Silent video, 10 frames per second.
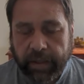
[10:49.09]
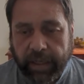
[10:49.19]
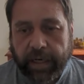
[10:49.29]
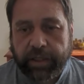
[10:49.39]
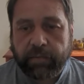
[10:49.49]
it
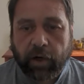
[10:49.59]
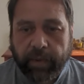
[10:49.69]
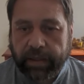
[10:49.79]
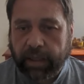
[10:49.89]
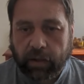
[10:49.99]
actually might
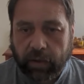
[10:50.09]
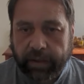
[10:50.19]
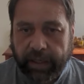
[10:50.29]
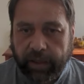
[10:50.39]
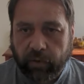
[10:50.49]
make that
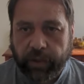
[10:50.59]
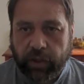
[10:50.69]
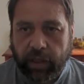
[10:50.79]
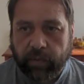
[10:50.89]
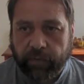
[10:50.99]
holiday a little bit
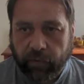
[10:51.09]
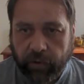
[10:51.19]
cheaper for you,